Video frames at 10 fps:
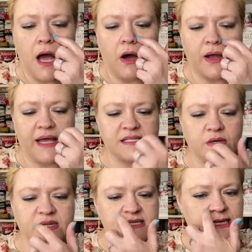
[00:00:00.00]
Okay,
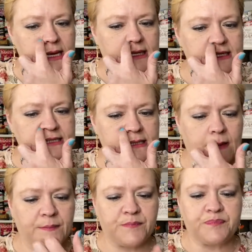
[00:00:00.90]
so it says
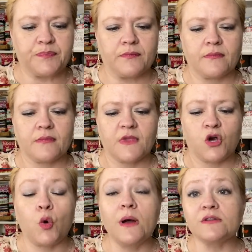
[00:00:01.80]

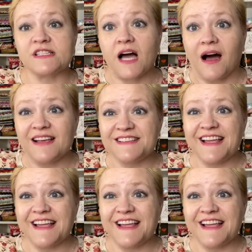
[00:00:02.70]
quilt size,